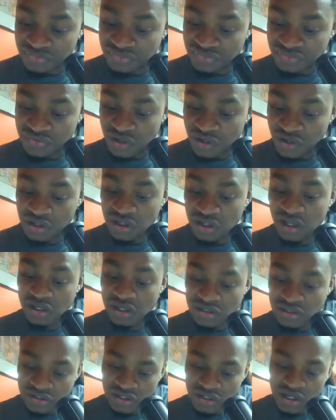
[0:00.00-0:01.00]

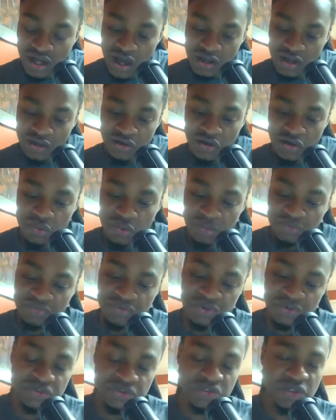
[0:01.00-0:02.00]
again, you got to note before
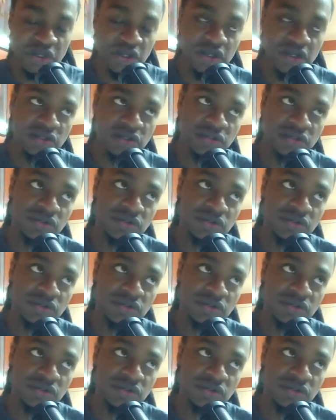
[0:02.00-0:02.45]
you say,